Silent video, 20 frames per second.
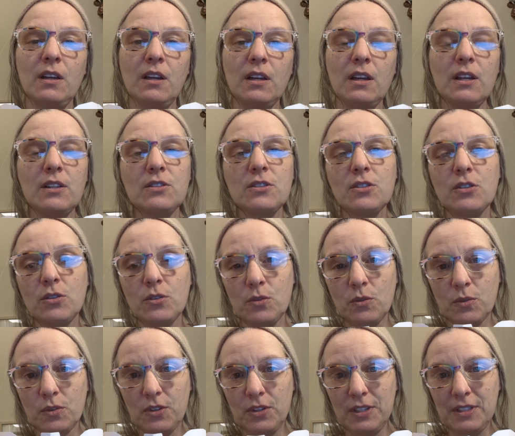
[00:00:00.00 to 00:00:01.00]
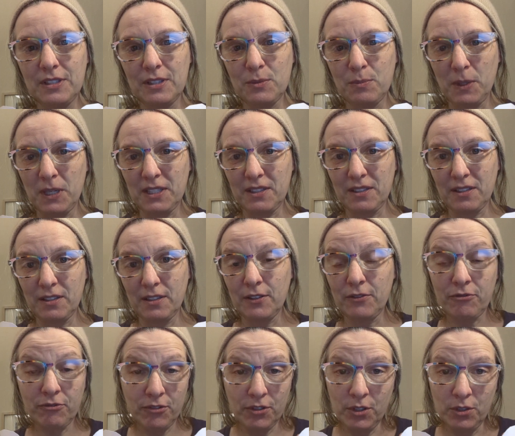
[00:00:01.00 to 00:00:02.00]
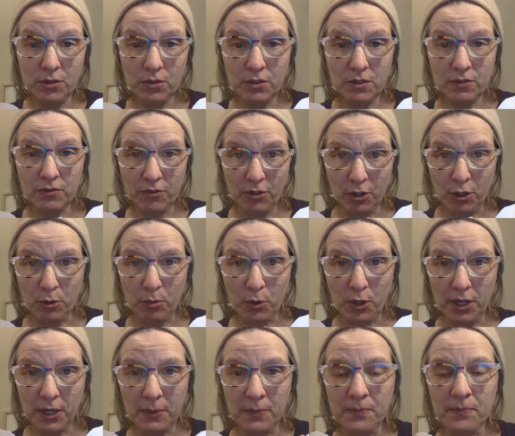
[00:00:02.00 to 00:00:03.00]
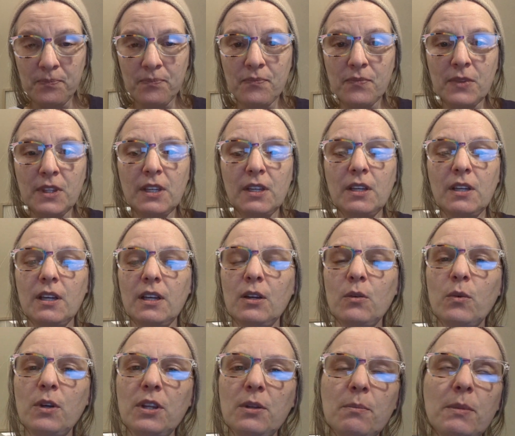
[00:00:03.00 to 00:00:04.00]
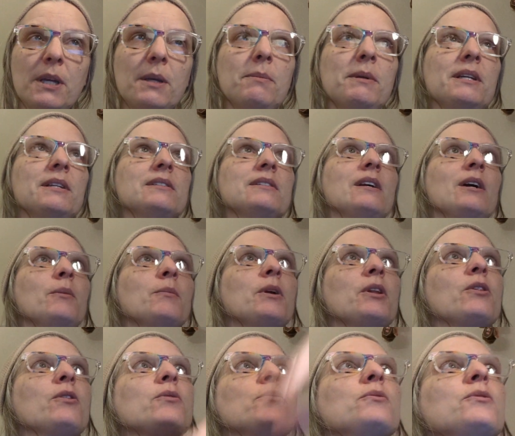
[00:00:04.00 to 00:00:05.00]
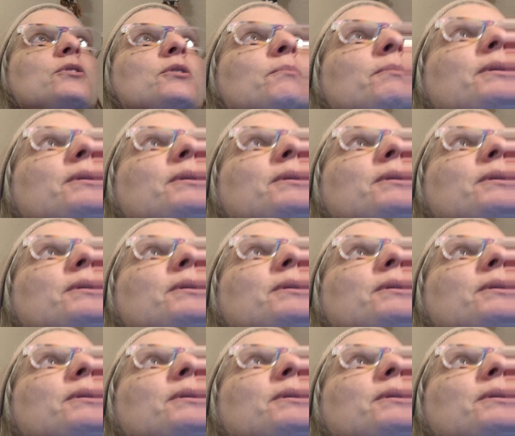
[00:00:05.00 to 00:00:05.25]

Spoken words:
And so this is basically fused vertebrae. And when the baby is coming through the